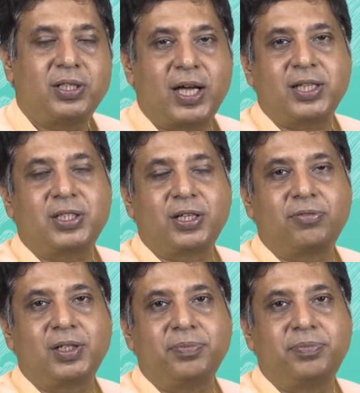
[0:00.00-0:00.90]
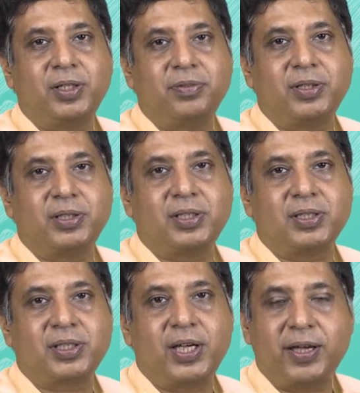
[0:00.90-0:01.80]
Nash equilibrium in
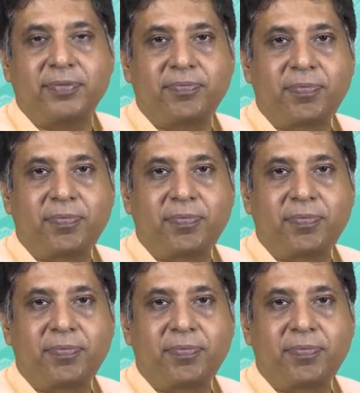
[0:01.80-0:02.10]
this game.